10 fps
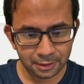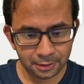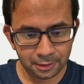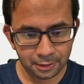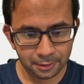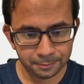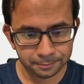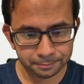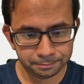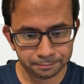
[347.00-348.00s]

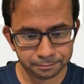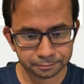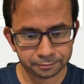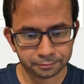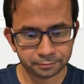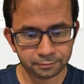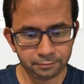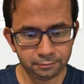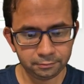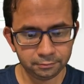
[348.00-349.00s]

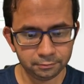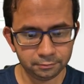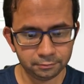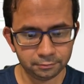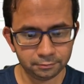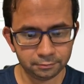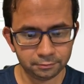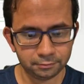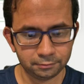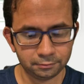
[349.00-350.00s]

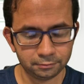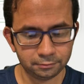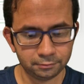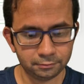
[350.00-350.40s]
Nobody speaks.